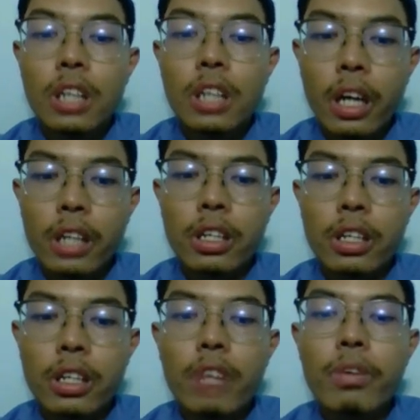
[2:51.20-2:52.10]
and
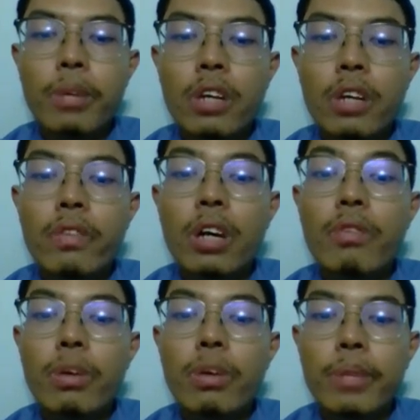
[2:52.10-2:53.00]

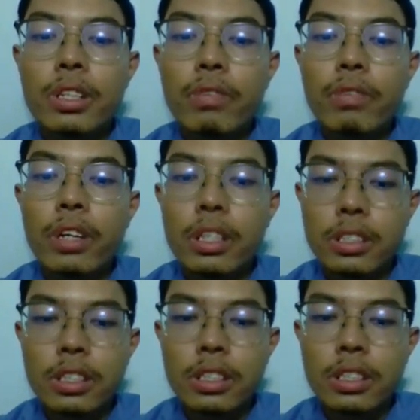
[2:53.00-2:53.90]
environmental
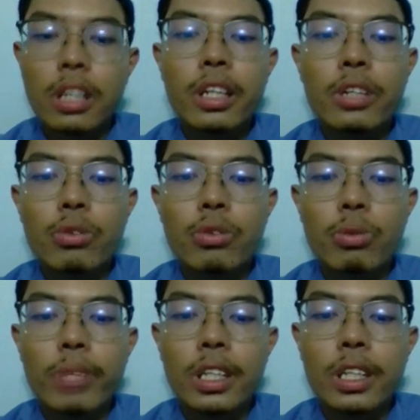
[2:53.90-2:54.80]
factors leading to
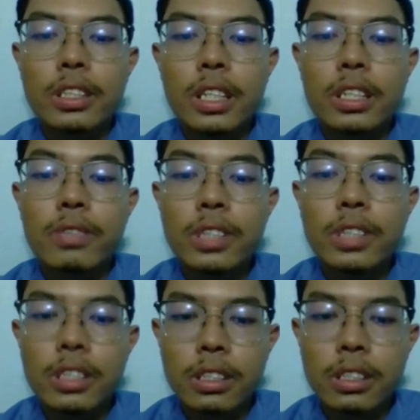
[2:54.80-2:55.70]
beta cell
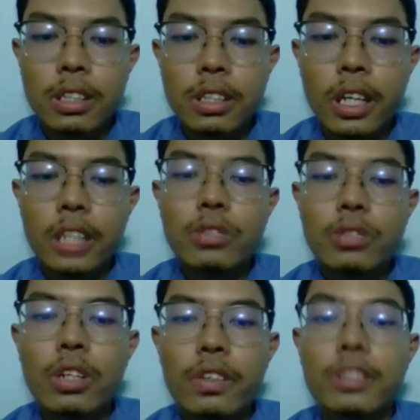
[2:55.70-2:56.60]
dysfunction and
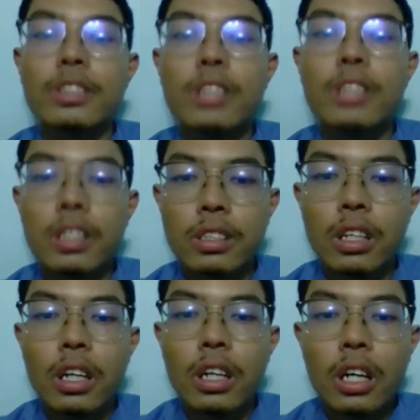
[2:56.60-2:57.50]
insulin resistance.
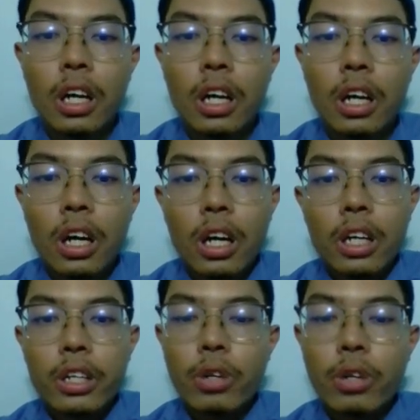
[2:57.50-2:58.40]

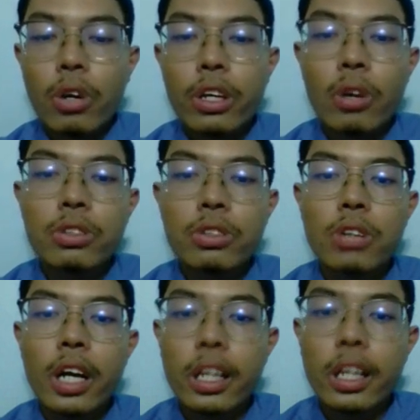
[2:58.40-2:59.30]
He also
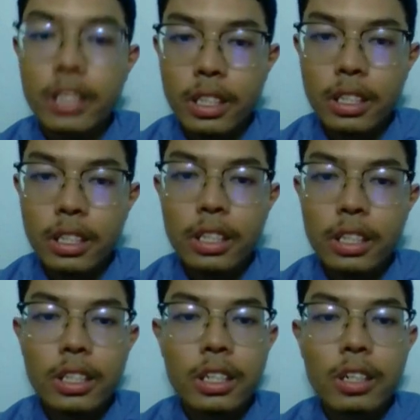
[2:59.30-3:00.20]
highlighted
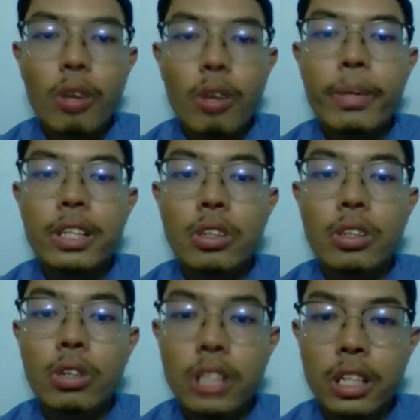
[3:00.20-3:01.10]
the ominous
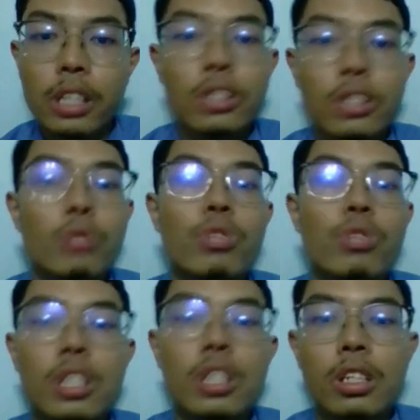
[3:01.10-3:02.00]
octet in
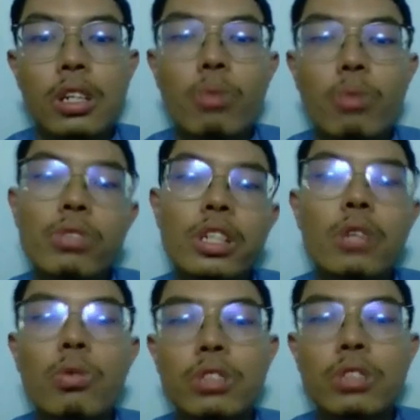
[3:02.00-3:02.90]
T2D, which
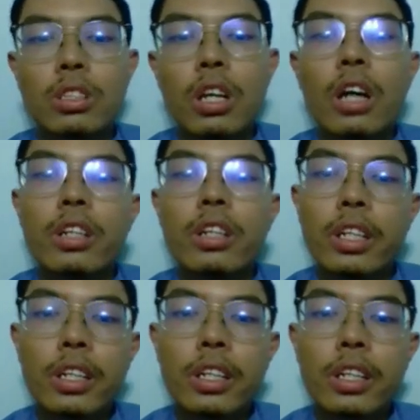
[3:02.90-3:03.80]
includes decreased